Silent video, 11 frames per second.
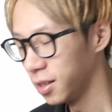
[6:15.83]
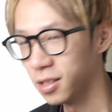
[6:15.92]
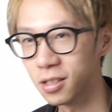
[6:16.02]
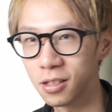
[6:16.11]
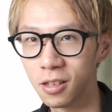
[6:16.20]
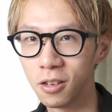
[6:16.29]

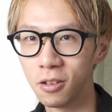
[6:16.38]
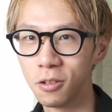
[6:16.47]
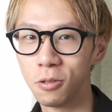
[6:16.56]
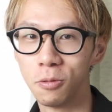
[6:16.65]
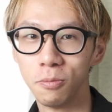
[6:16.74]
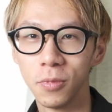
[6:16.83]

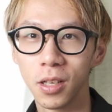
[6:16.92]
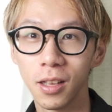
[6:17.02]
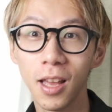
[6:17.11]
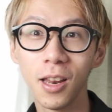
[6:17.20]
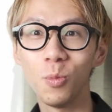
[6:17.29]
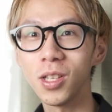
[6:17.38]
So,
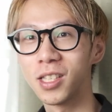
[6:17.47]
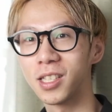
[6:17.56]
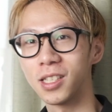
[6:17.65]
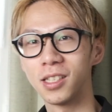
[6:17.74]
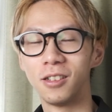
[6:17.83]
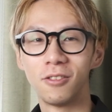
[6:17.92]
and what's
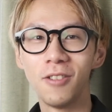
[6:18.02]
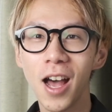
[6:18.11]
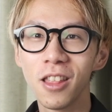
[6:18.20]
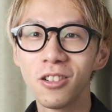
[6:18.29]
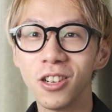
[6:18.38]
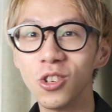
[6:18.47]

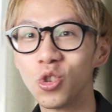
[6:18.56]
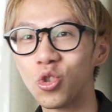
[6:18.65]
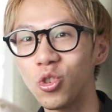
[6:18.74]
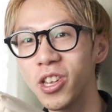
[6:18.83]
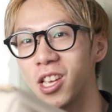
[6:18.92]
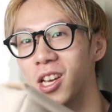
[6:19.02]
rather
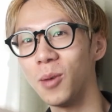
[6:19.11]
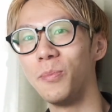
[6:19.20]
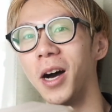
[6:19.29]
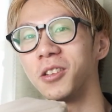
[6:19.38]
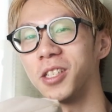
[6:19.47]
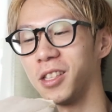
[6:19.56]
intriguing
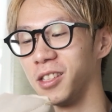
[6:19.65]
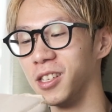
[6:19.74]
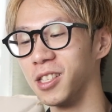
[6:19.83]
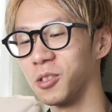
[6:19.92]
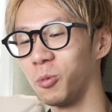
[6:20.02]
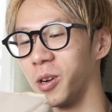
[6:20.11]
about
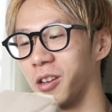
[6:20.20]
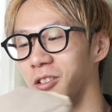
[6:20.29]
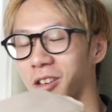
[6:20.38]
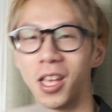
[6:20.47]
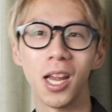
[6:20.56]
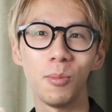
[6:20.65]
this what I call
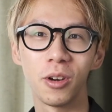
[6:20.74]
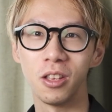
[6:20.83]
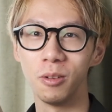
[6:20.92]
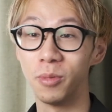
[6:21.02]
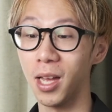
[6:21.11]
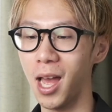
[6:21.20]
camera
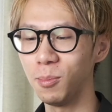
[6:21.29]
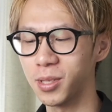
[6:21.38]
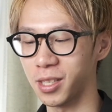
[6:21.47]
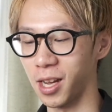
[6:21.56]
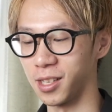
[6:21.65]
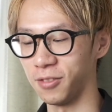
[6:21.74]
cube, the M
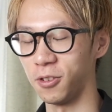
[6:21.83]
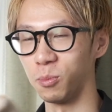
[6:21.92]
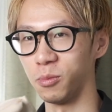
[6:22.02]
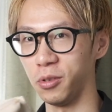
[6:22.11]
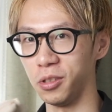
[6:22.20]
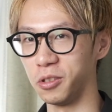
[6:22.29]
size from
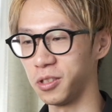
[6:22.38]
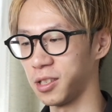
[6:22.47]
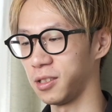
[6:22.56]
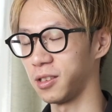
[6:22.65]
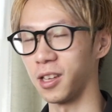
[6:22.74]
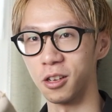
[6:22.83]

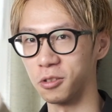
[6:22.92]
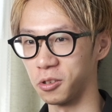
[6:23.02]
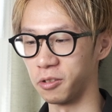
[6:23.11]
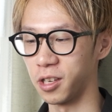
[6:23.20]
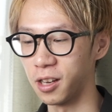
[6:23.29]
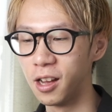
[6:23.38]
Reluce Kenko
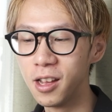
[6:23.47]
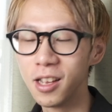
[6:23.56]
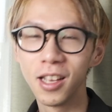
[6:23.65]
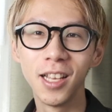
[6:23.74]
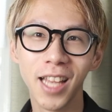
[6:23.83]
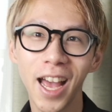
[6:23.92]
Tokina,
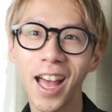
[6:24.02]
is